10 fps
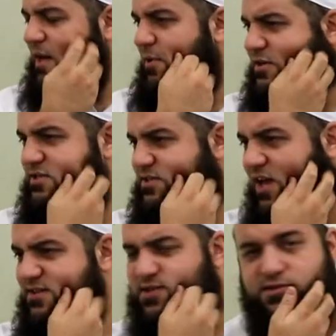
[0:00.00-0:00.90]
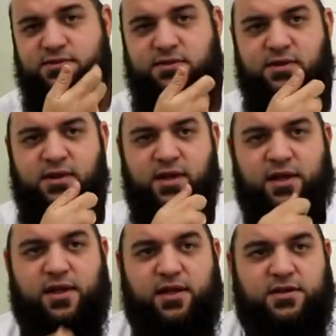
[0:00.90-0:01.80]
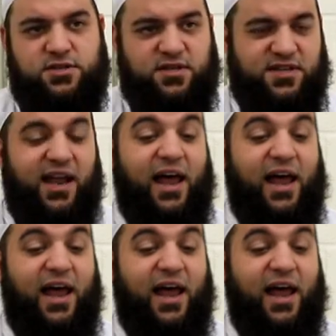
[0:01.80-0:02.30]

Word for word: that person's answers. Do you understand?